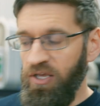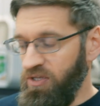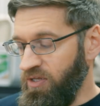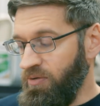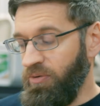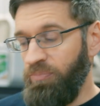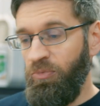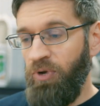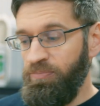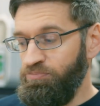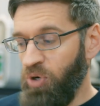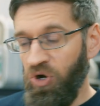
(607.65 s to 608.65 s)
you can
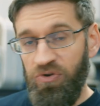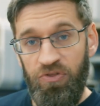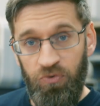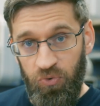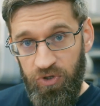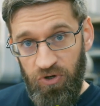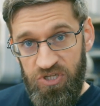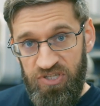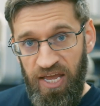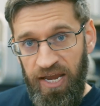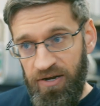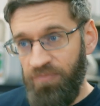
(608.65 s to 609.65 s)
burn through your
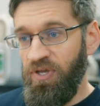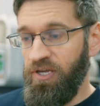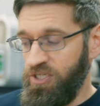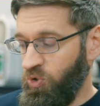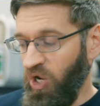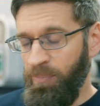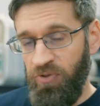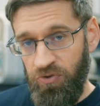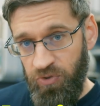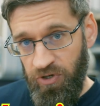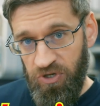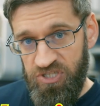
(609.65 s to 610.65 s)
stain, scrape through
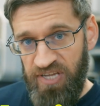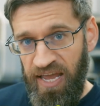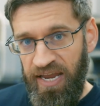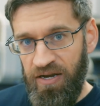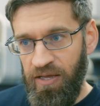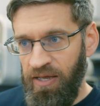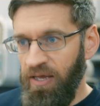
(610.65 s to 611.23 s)
your stain,